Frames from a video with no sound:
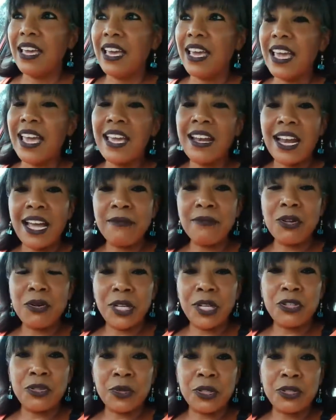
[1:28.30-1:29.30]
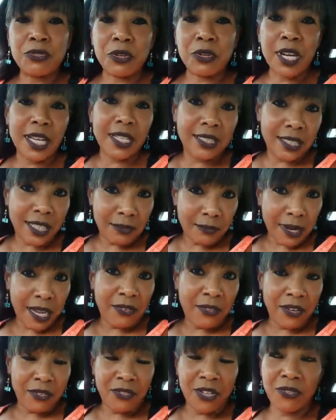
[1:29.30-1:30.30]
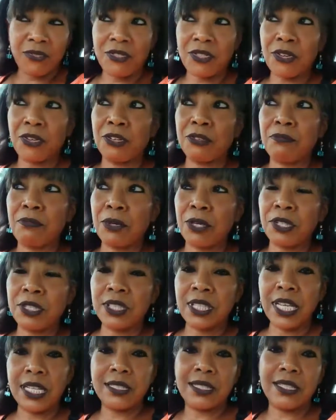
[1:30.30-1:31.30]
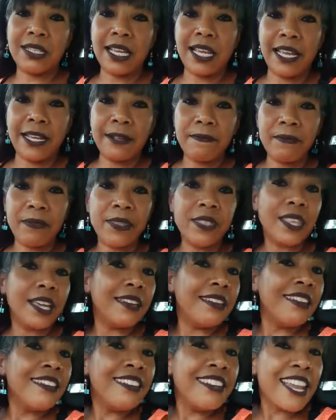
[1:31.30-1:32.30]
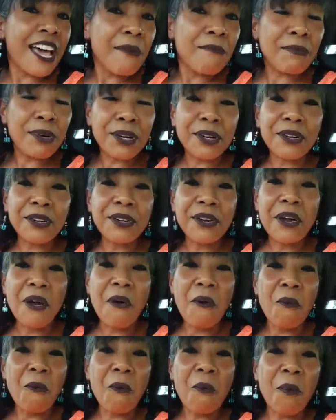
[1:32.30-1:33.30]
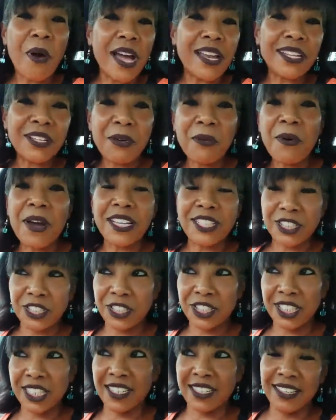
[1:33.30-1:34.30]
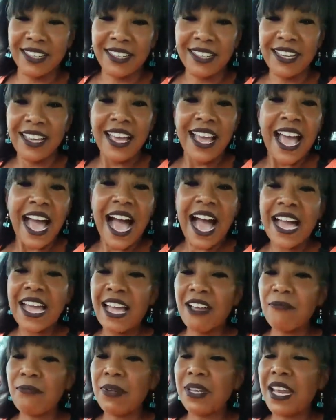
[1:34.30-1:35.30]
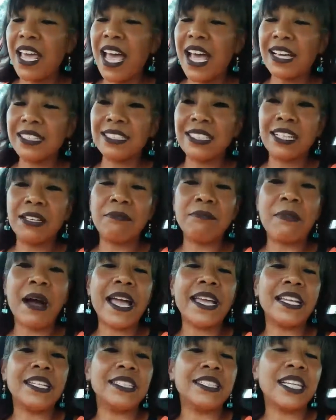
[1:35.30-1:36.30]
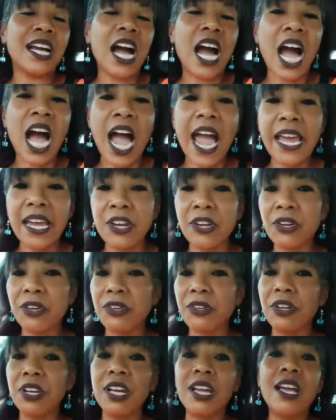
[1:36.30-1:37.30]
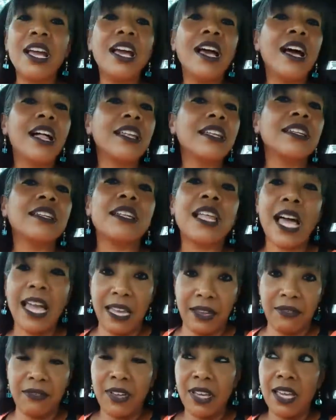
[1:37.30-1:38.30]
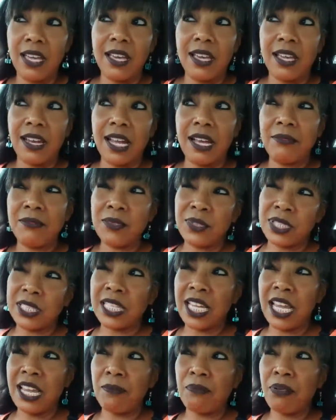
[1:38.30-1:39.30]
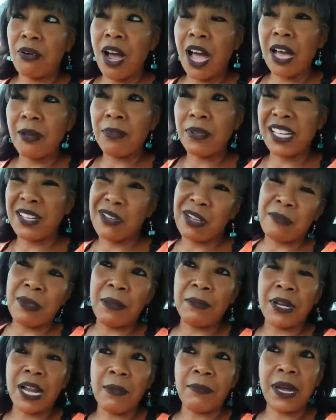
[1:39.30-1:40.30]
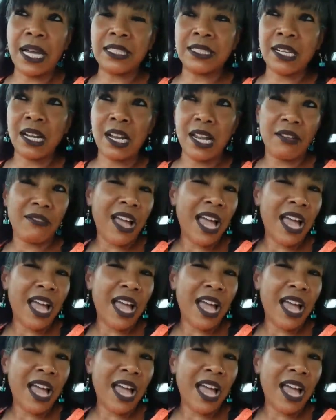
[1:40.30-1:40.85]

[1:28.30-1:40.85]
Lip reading: And I'm going to address on my 53rd birthday today the number one question I have been asked my entire life. And I would say probably, well, maybe not my entire life.